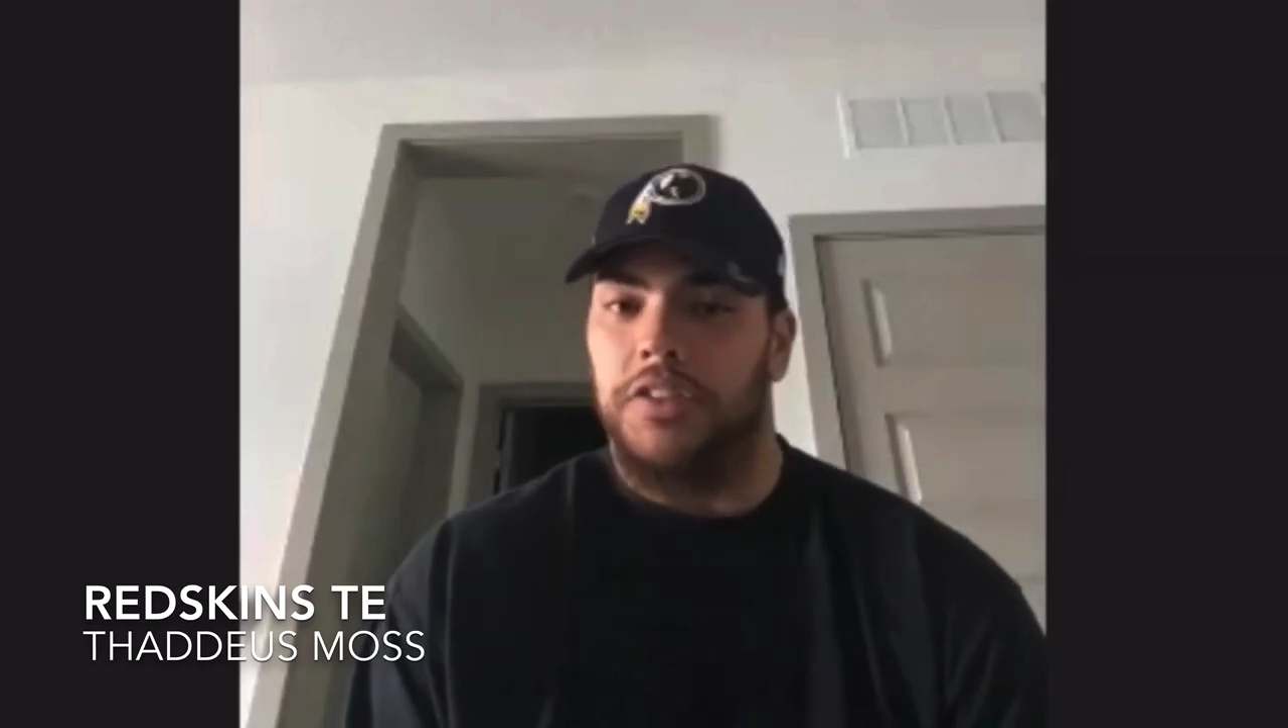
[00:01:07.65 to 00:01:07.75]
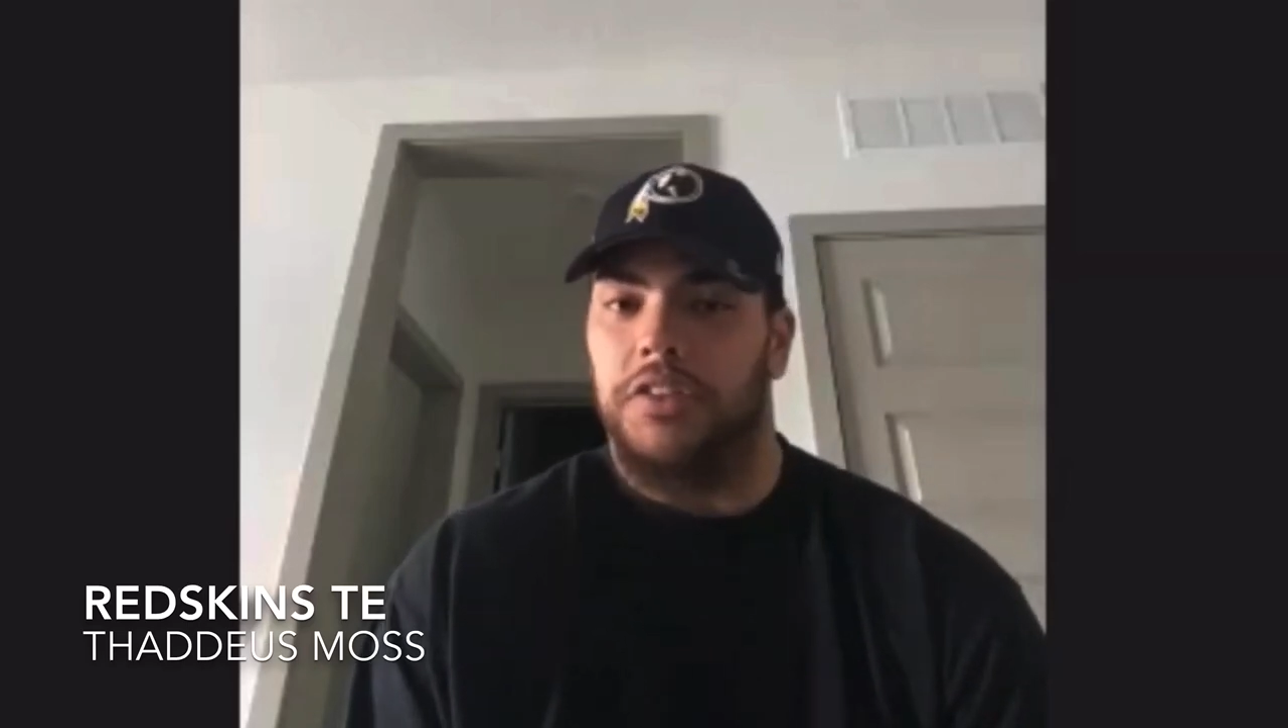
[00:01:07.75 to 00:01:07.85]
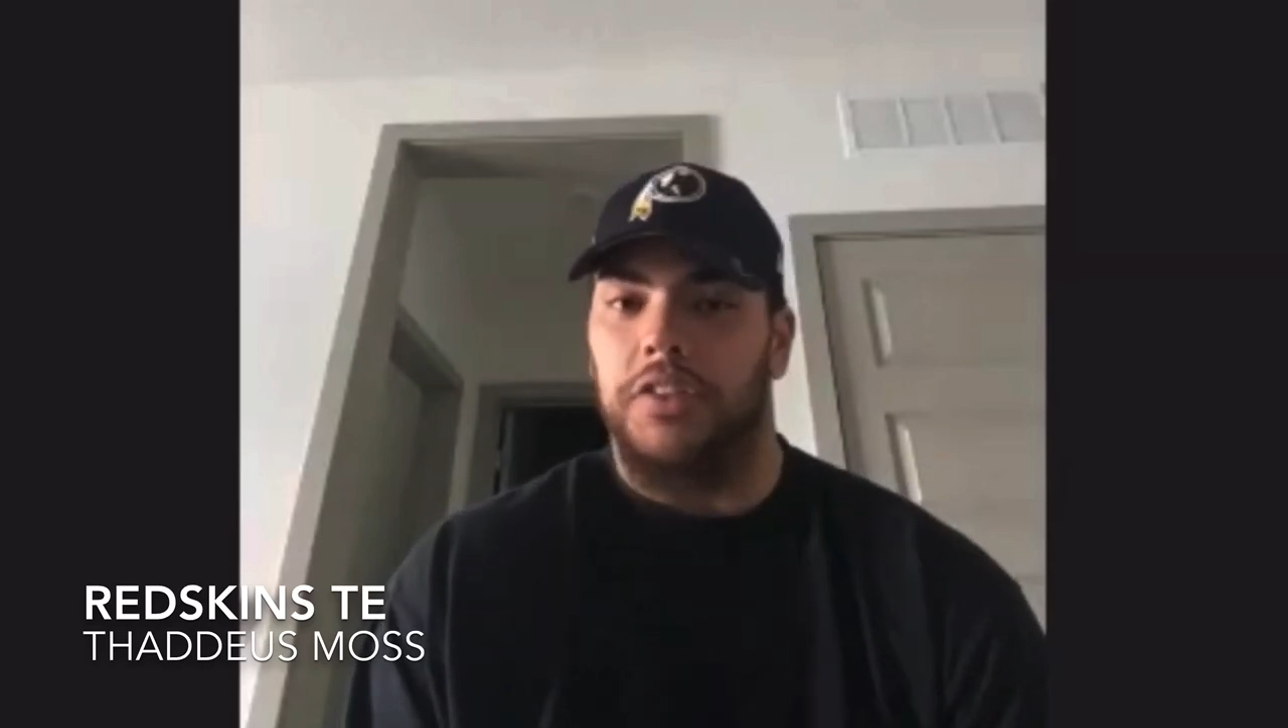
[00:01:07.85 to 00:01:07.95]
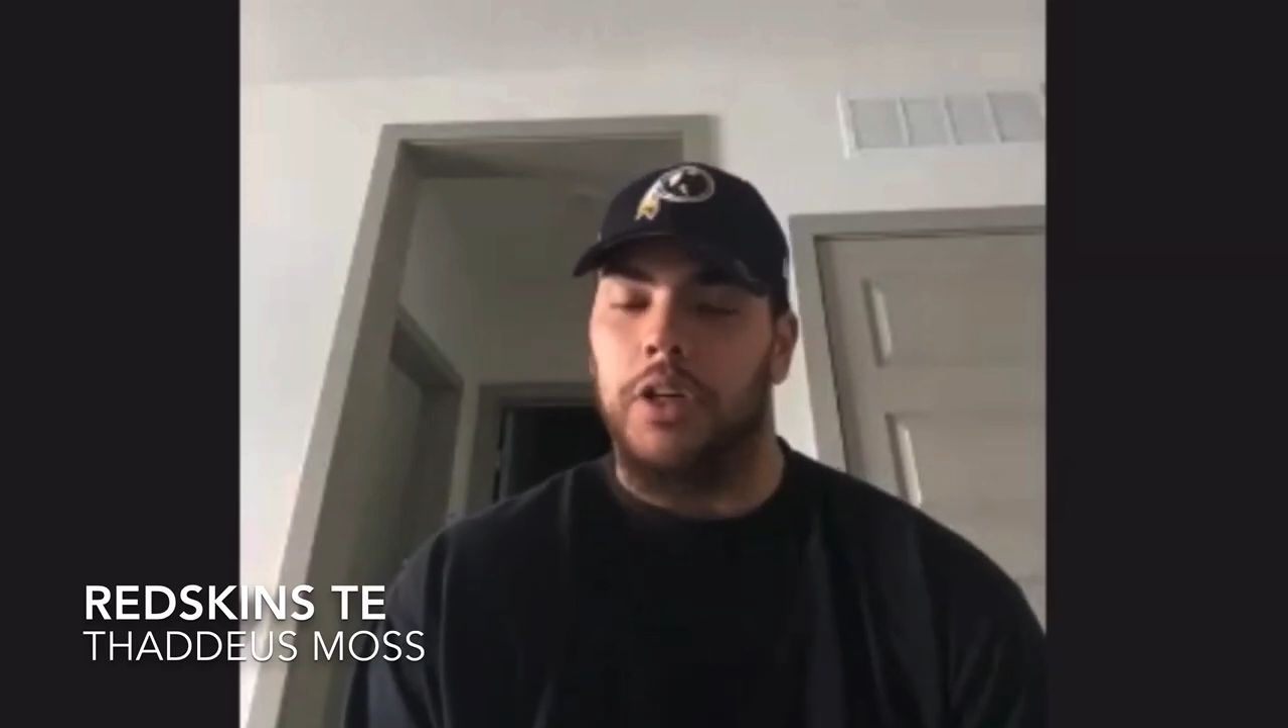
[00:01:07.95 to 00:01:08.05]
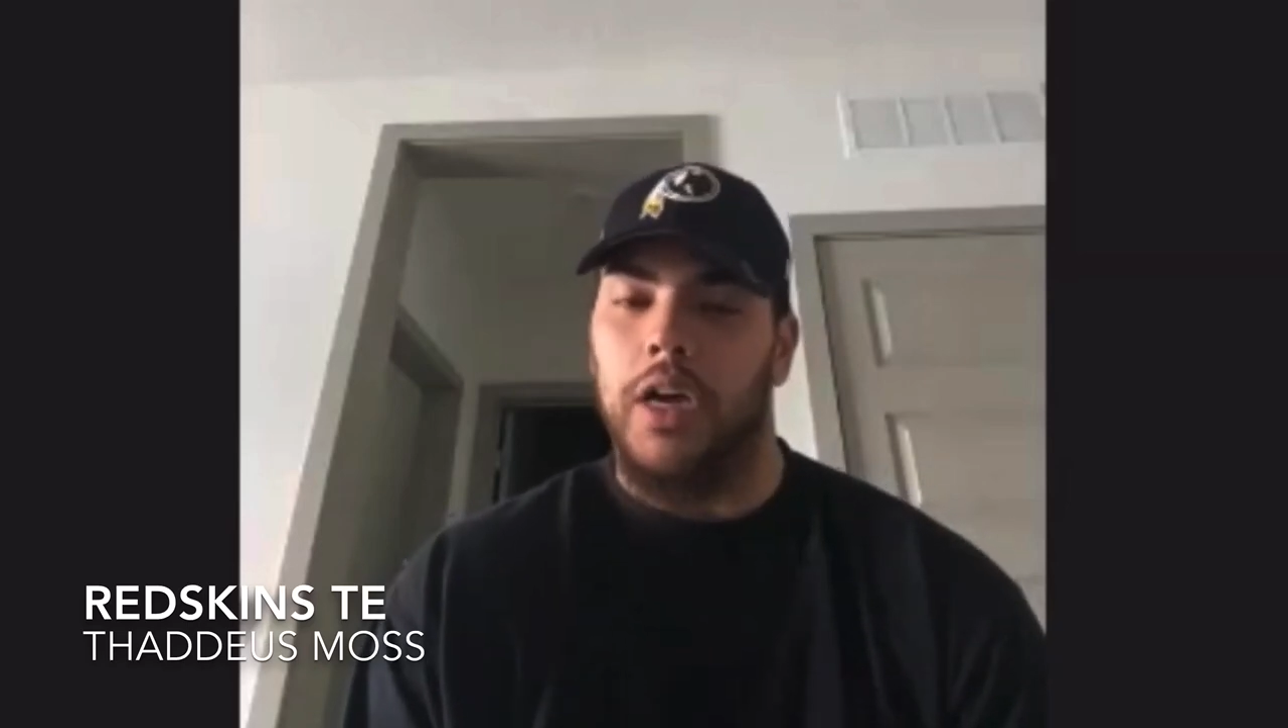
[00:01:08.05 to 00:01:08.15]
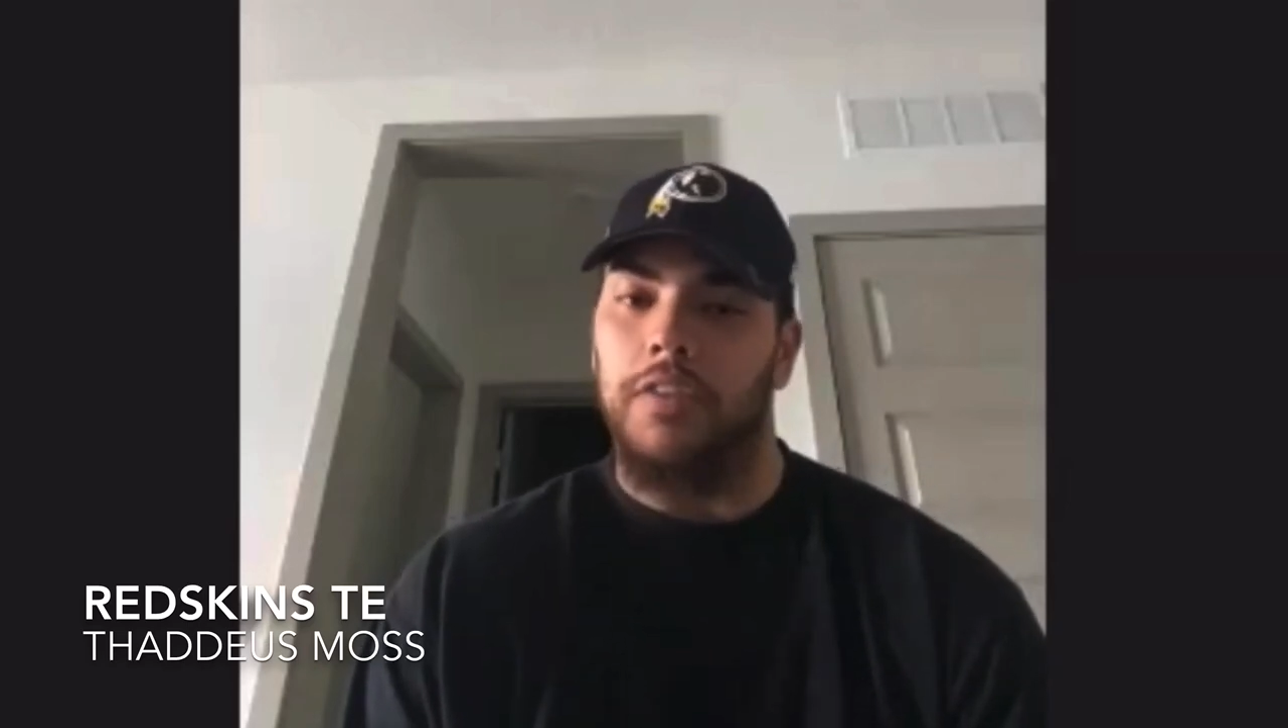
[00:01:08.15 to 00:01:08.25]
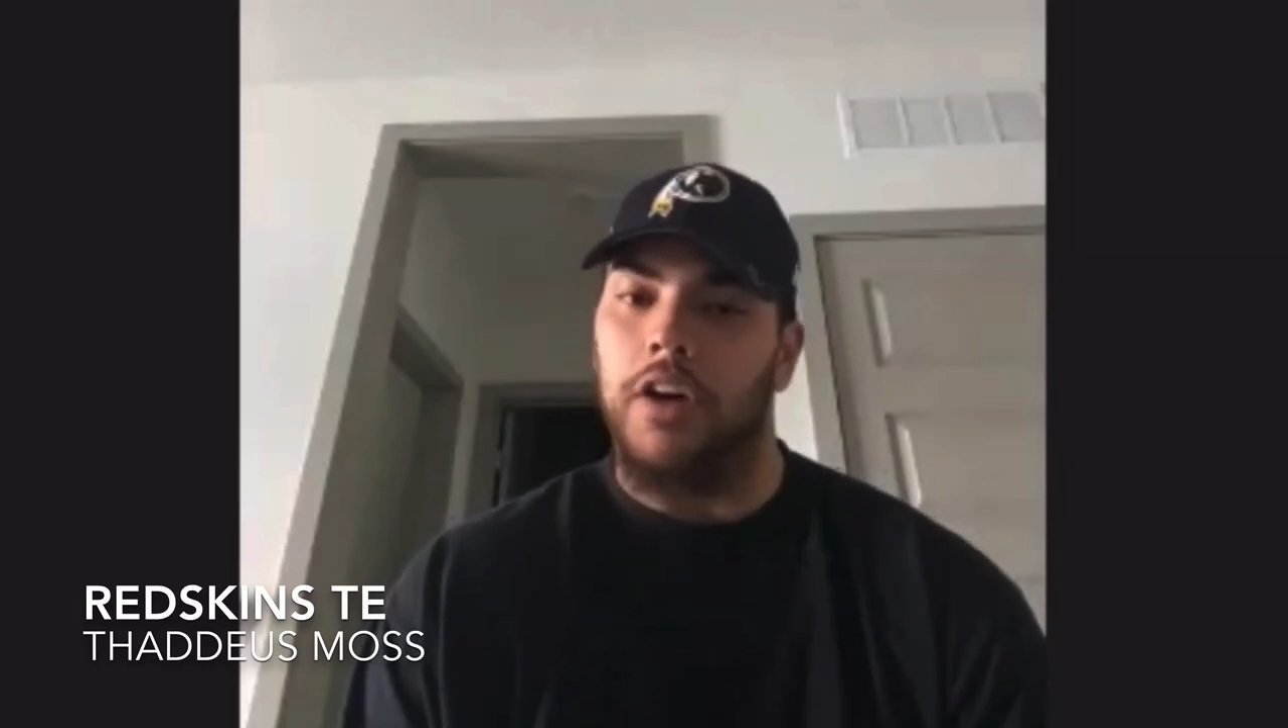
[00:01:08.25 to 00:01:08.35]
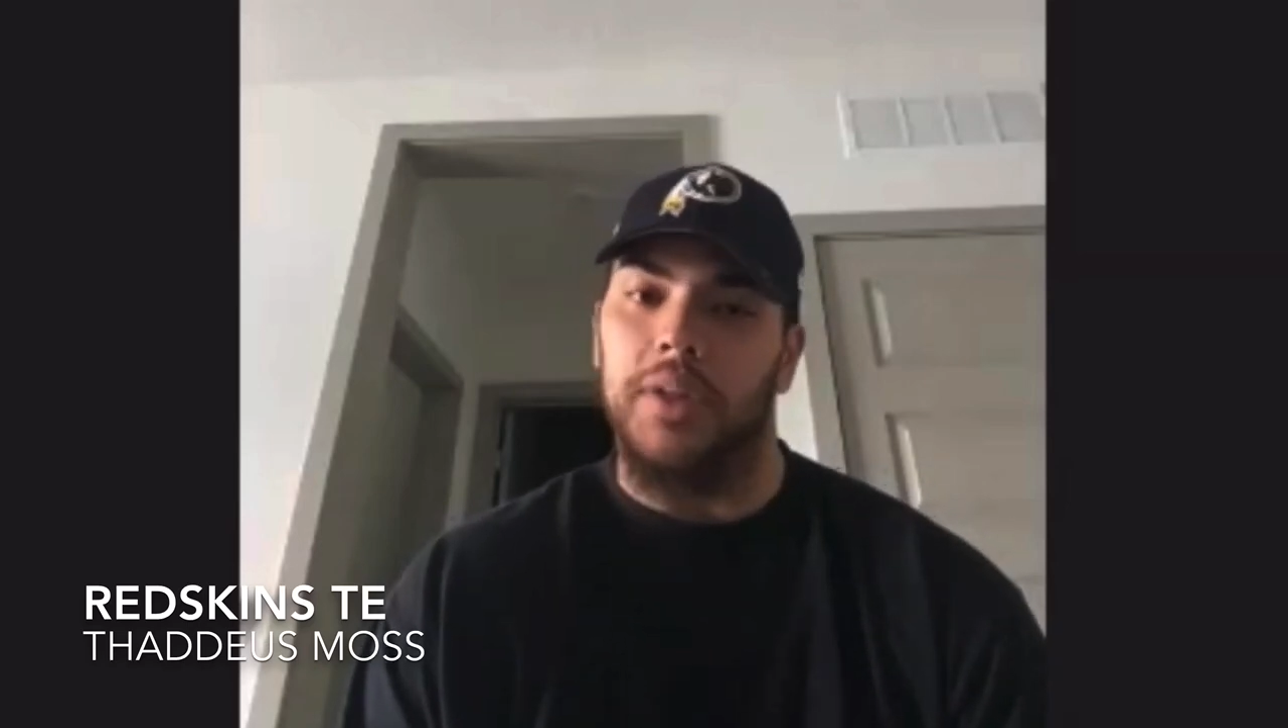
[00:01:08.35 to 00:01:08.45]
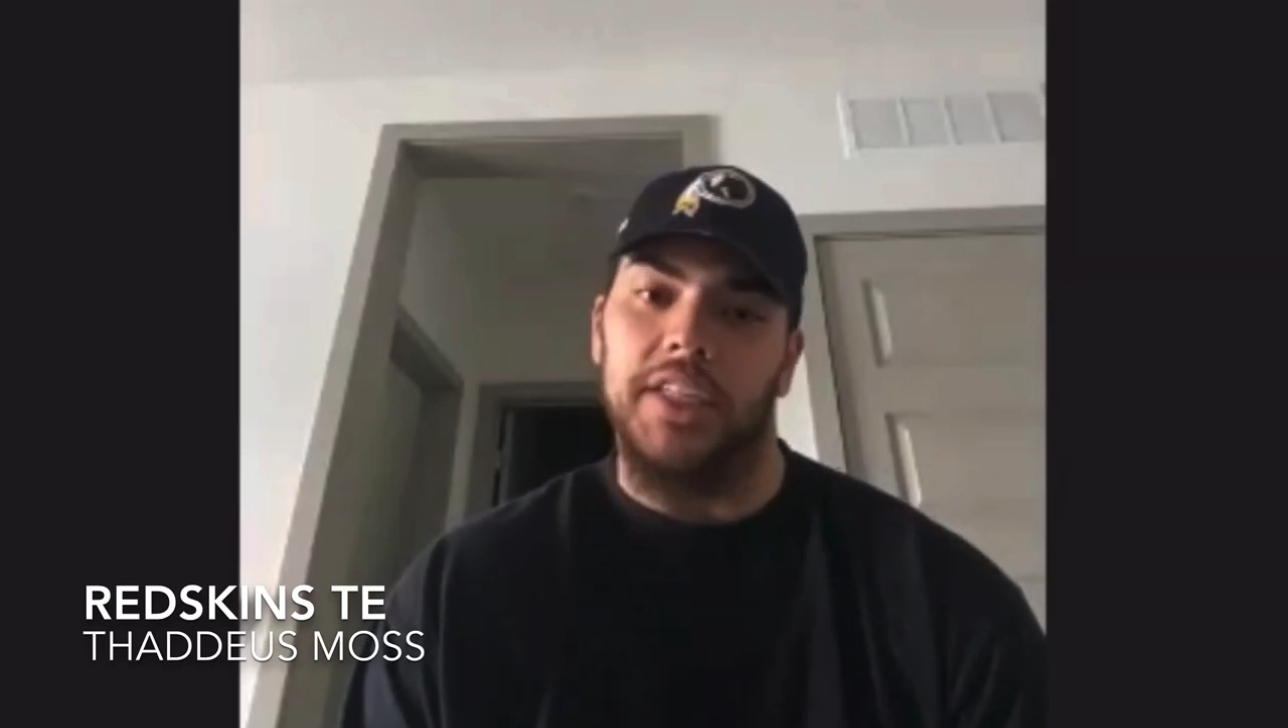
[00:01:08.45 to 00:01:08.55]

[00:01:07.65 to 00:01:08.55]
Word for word: You know, I've always had